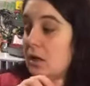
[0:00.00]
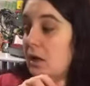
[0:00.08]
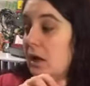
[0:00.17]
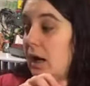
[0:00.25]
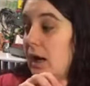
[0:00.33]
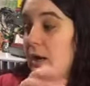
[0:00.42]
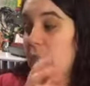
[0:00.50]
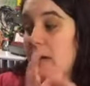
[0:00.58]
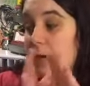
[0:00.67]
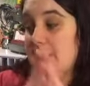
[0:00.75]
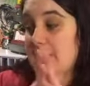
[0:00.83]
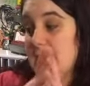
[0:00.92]
I'll
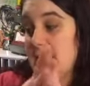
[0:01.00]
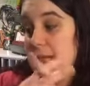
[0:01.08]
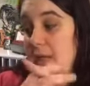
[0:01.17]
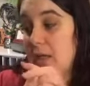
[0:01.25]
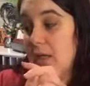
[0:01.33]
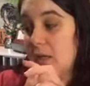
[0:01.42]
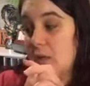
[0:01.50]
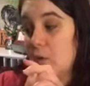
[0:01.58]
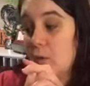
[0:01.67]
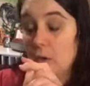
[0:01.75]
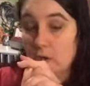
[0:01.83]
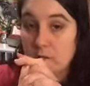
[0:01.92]
be taking
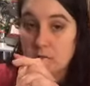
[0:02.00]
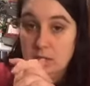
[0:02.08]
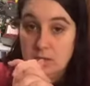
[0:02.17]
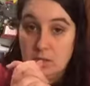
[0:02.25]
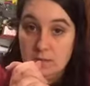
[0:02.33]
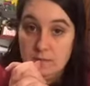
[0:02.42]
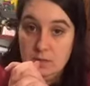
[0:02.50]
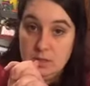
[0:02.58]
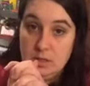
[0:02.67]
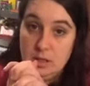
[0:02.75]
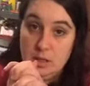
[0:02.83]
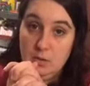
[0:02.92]
orders if there's
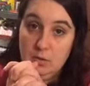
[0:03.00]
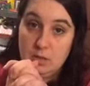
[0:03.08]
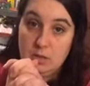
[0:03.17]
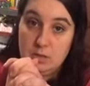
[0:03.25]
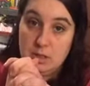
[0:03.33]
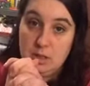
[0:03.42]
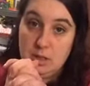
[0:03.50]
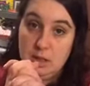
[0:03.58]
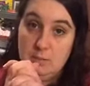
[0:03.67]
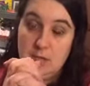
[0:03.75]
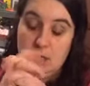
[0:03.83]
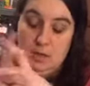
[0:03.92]
any orders that need to
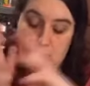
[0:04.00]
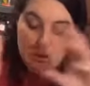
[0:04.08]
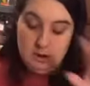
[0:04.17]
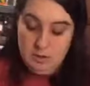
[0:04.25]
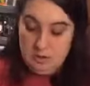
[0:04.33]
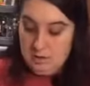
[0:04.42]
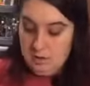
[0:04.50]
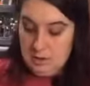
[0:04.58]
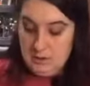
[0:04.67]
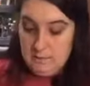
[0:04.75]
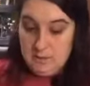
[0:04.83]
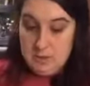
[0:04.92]
be,
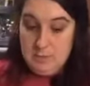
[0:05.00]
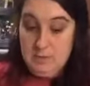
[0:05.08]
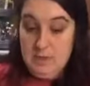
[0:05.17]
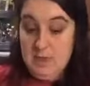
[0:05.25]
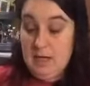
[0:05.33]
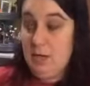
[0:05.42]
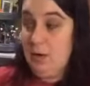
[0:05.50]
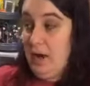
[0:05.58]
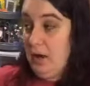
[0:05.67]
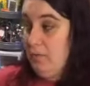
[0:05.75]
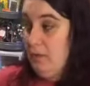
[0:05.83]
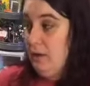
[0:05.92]
if there's something that I don't
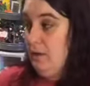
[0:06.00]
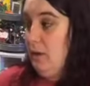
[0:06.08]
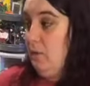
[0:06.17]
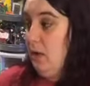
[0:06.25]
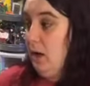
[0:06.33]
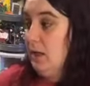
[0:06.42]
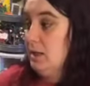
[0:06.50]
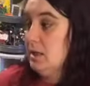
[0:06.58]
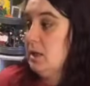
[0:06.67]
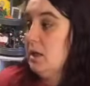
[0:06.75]
have that they want.